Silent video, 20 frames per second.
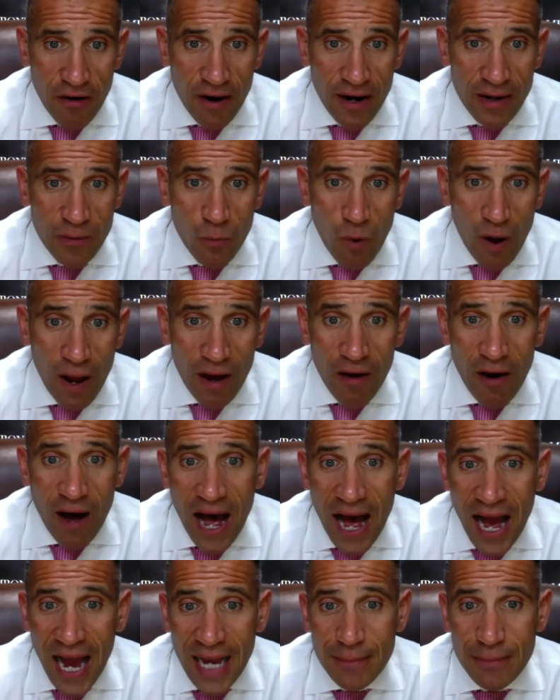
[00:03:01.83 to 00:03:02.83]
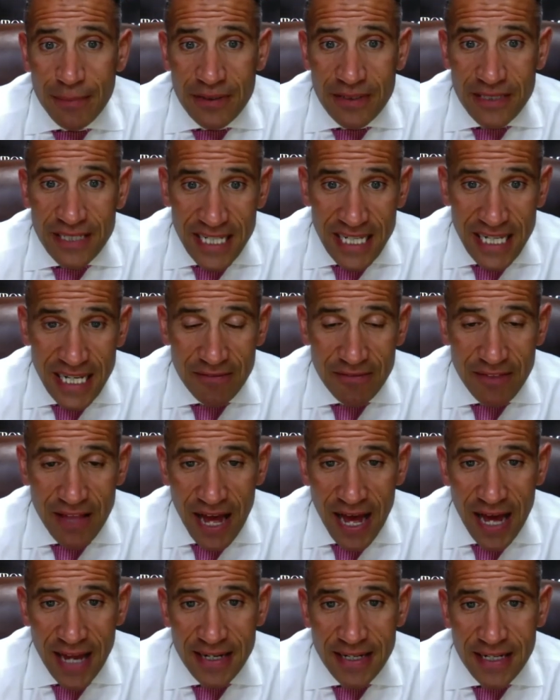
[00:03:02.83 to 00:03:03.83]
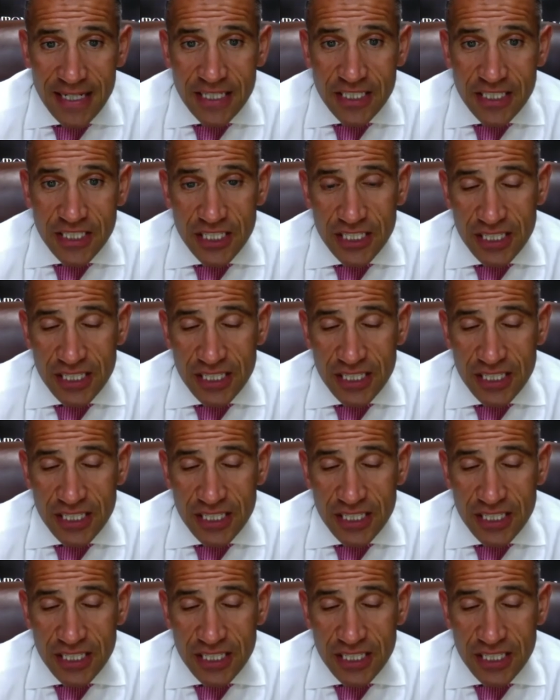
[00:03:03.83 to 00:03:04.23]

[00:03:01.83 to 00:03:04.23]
and while I believe that she's